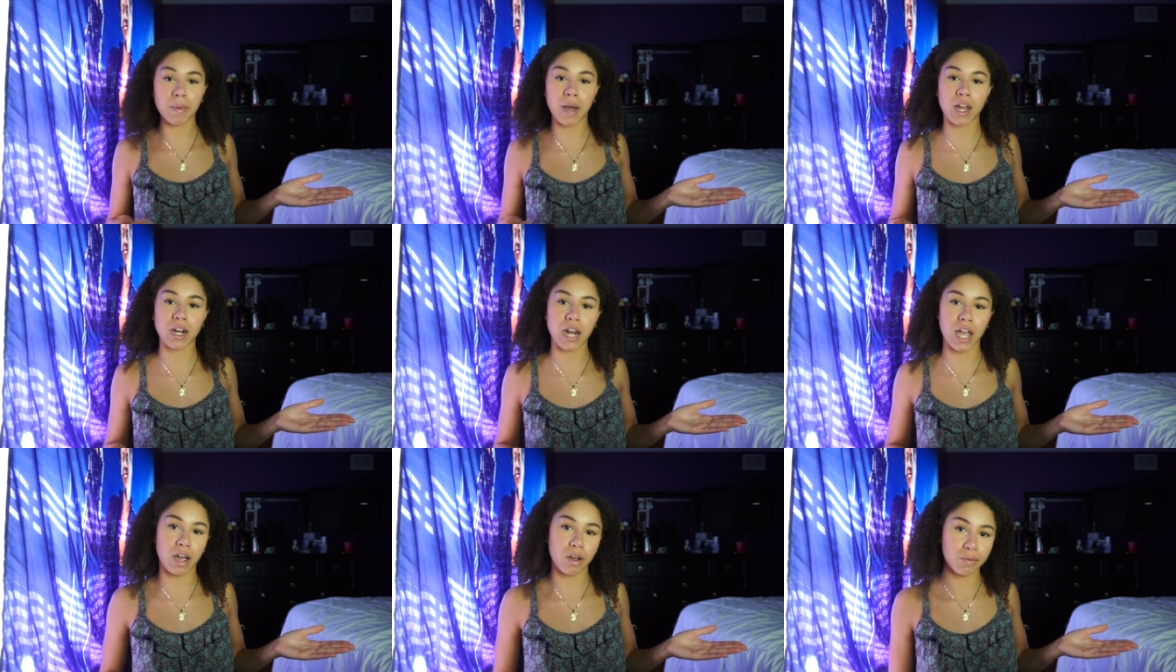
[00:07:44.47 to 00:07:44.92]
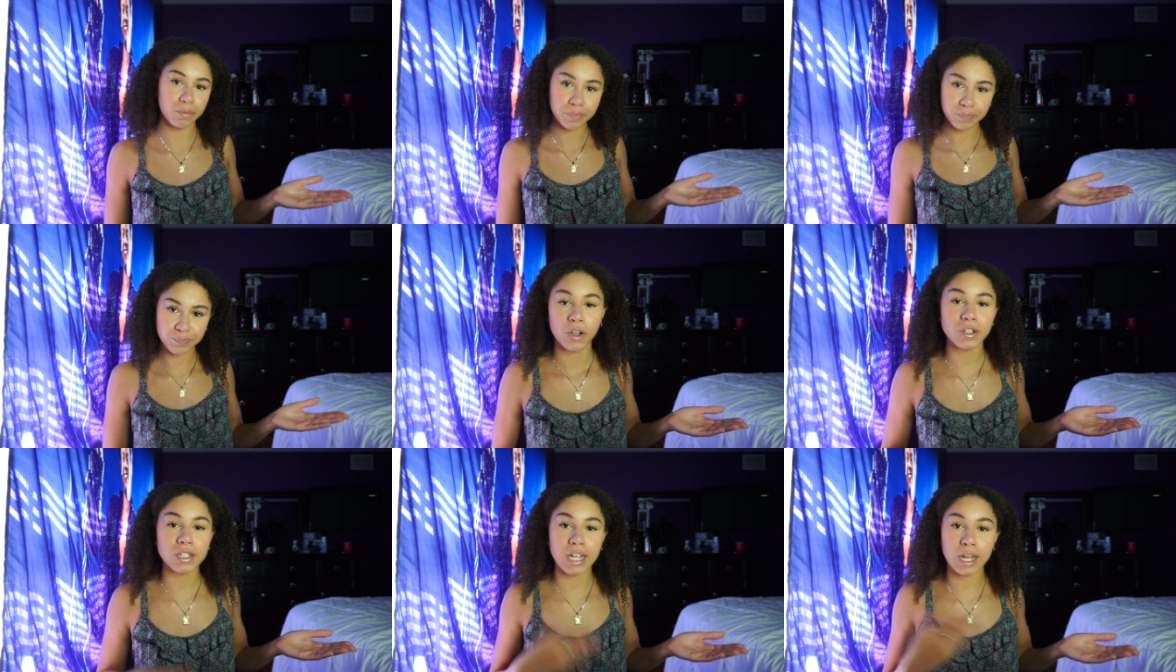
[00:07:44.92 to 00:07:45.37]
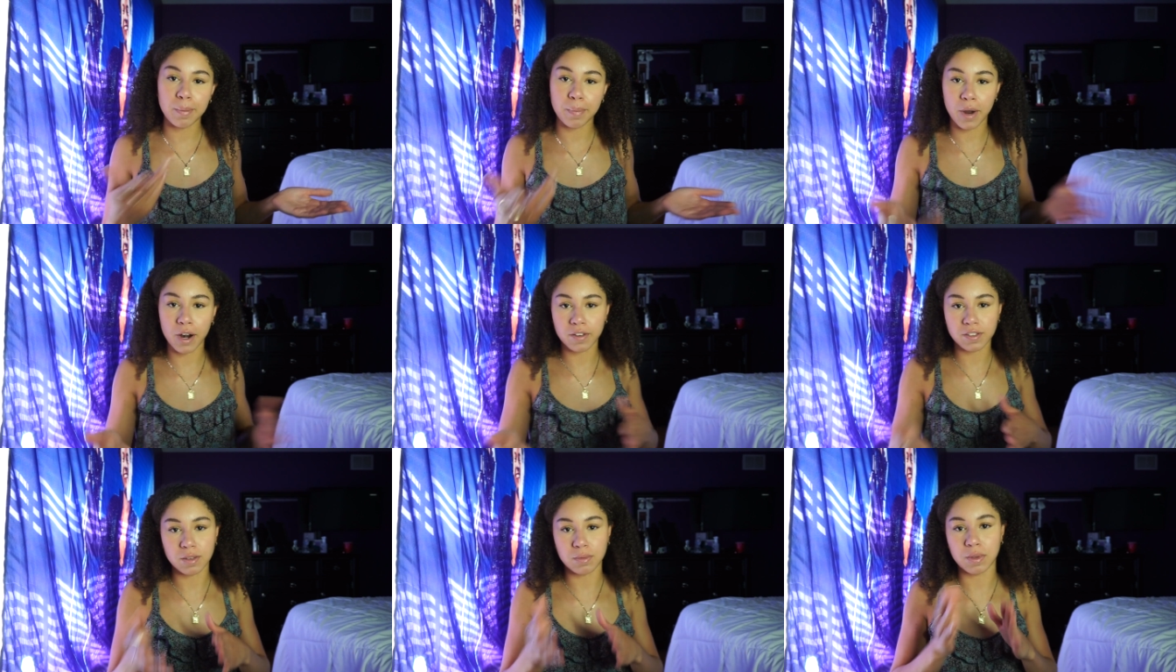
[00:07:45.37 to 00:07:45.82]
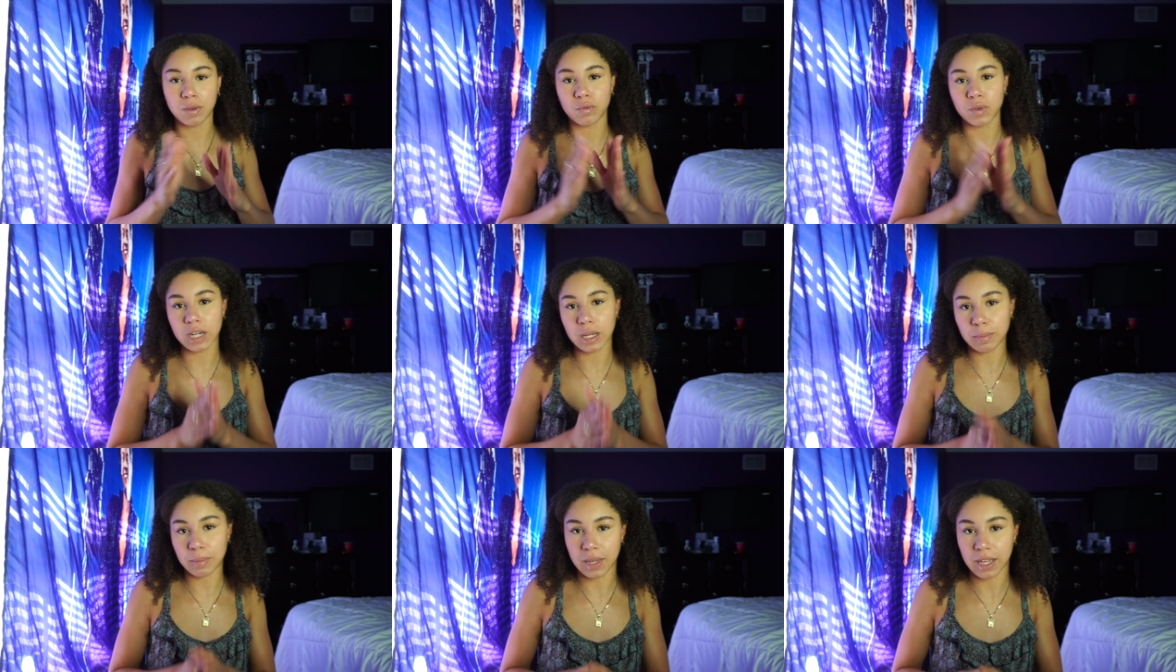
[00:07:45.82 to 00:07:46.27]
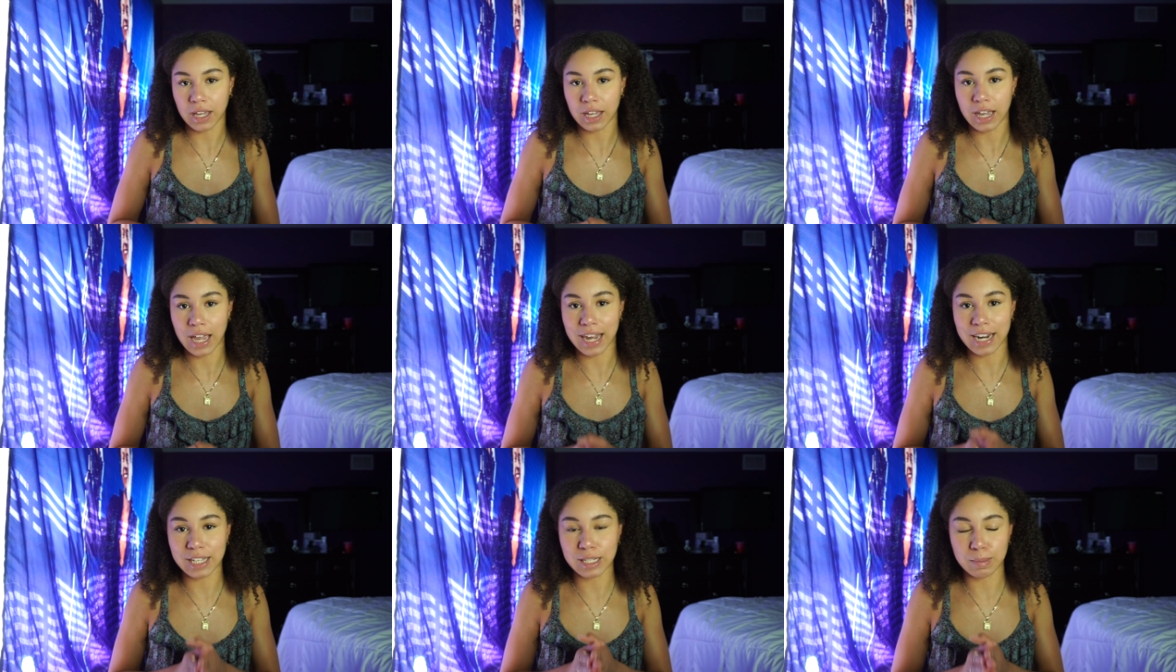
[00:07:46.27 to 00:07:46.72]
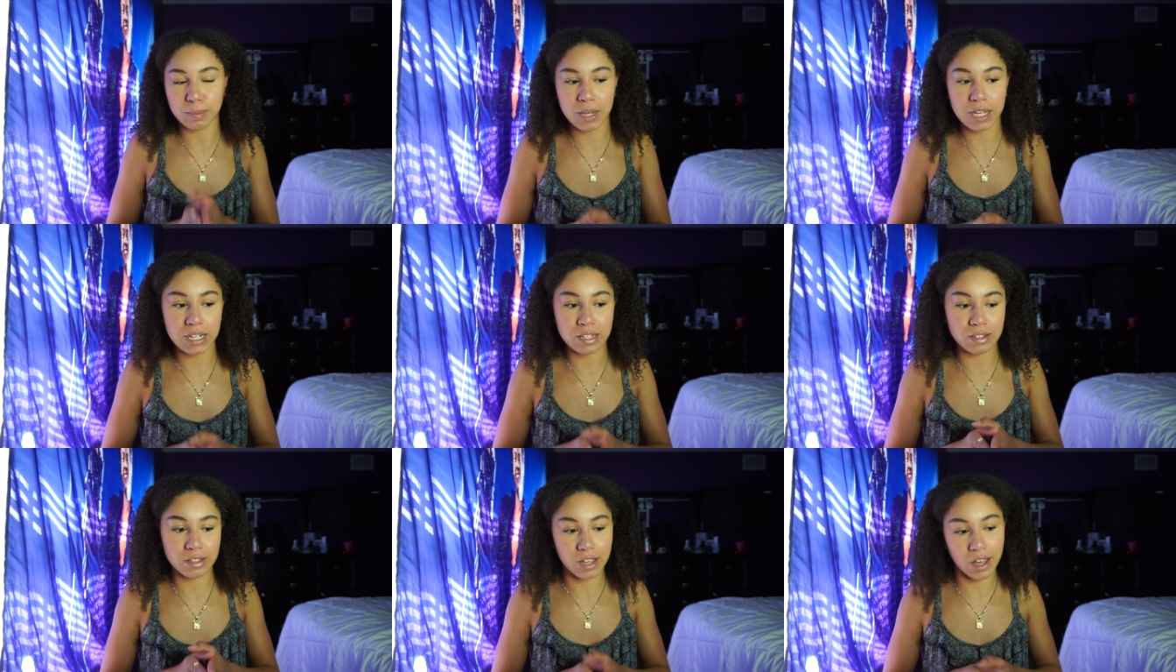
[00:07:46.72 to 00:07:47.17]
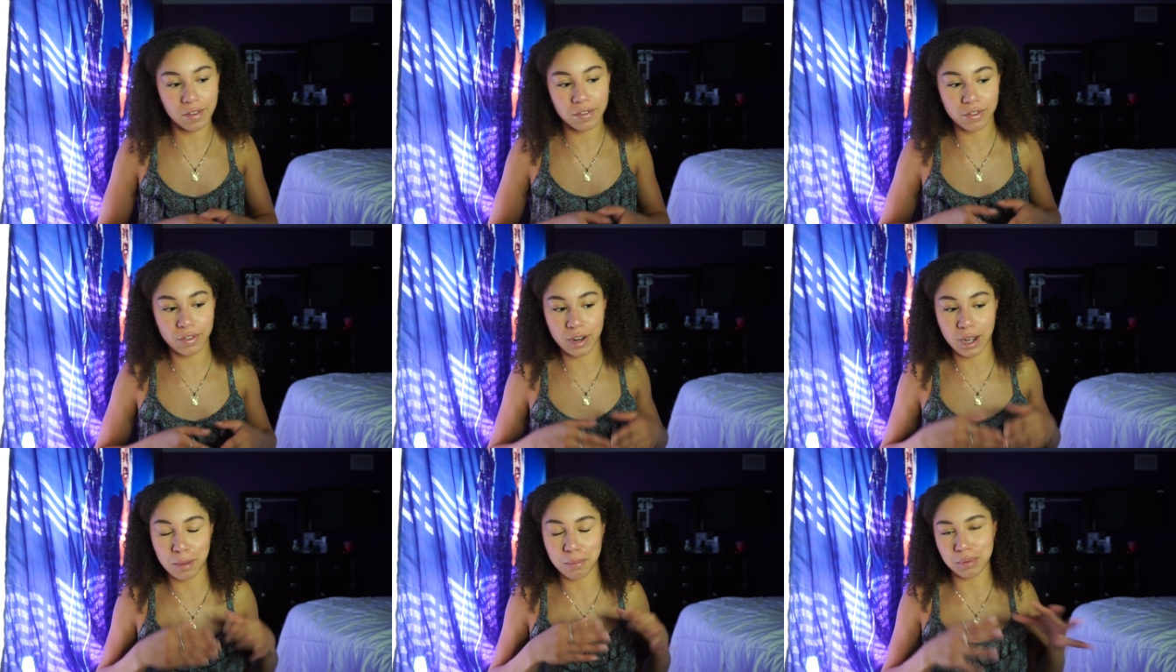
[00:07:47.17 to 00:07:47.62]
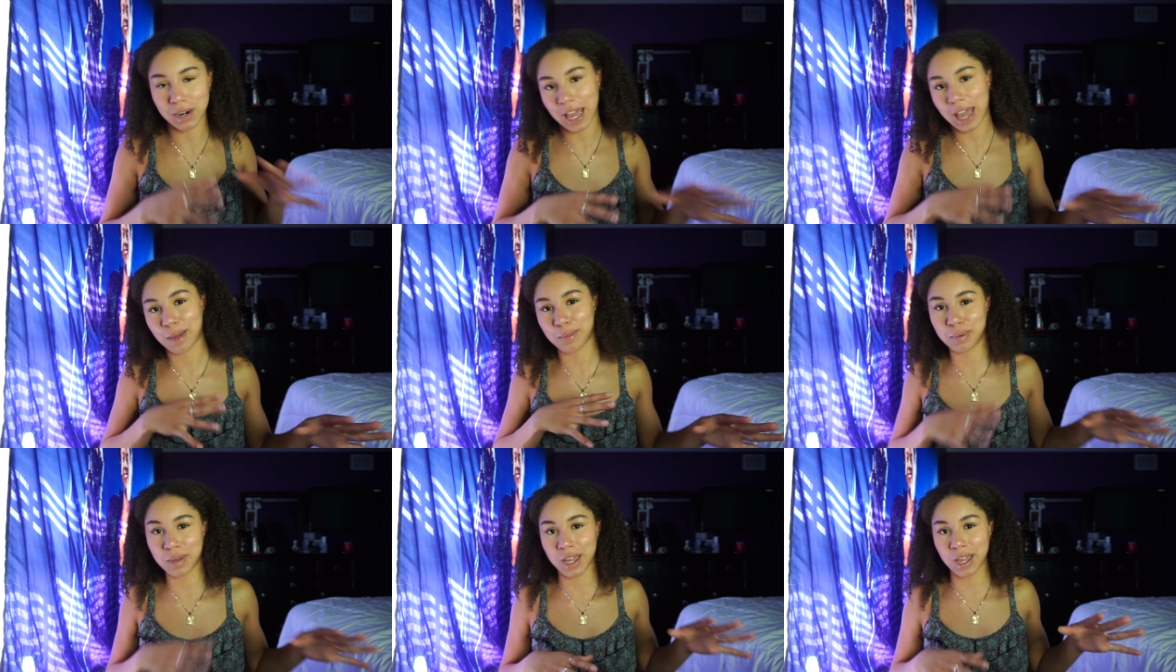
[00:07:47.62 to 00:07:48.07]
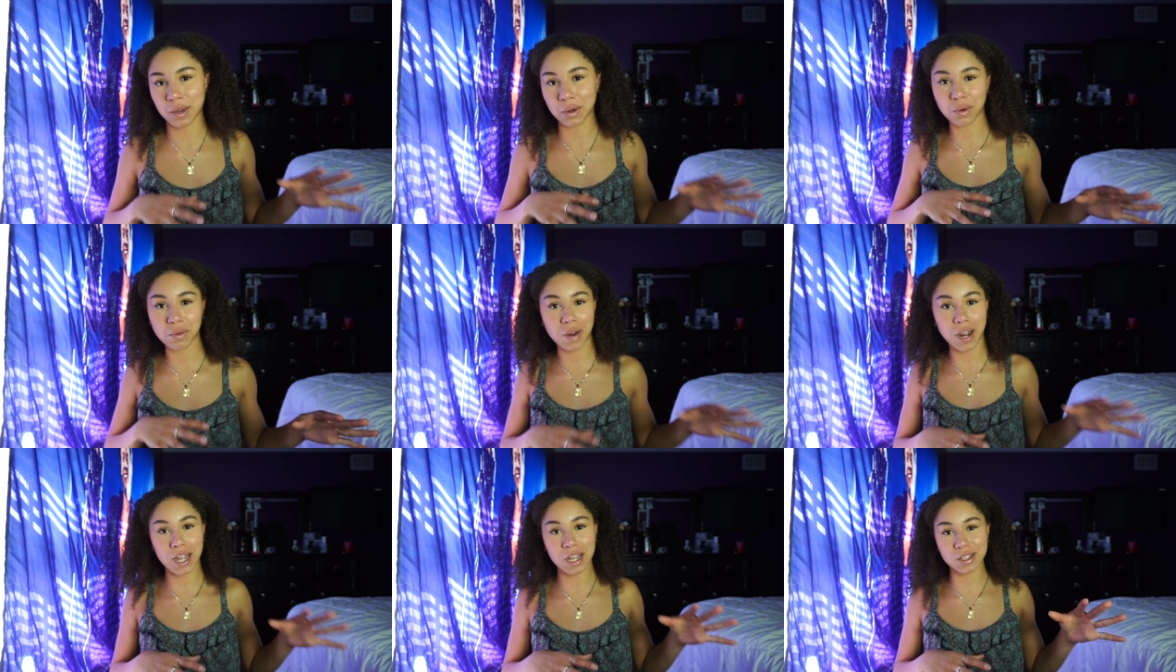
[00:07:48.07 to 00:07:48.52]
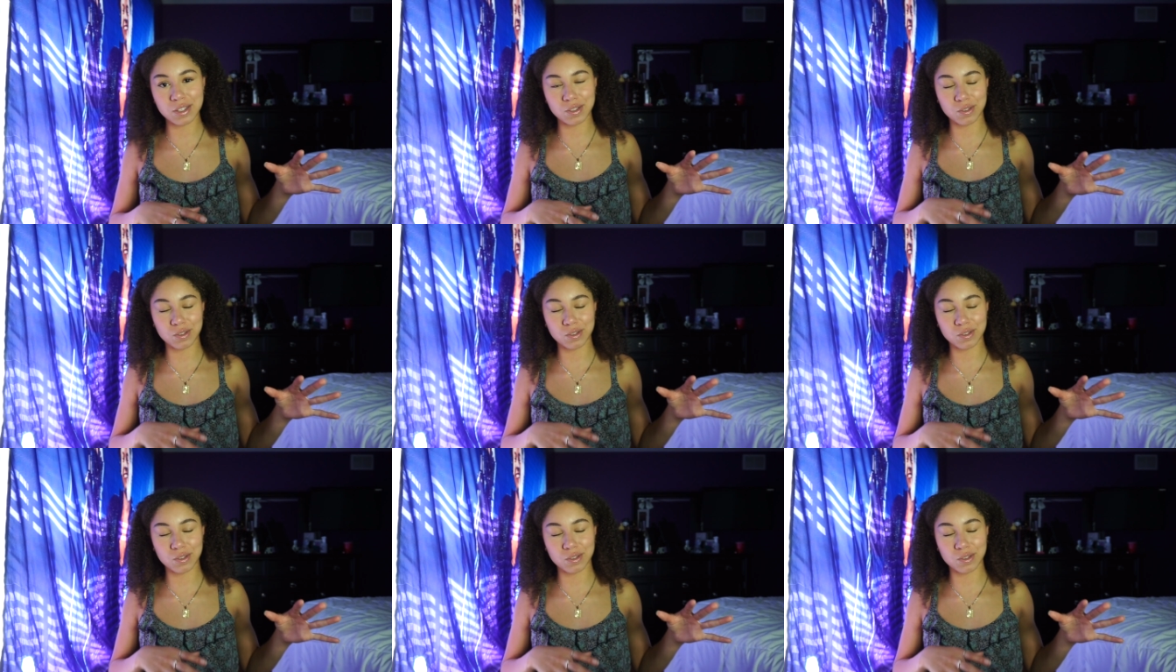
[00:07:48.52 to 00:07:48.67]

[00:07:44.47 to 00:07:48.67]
on now. You're taking part of something really big, and it's me discovering Blackpink, right?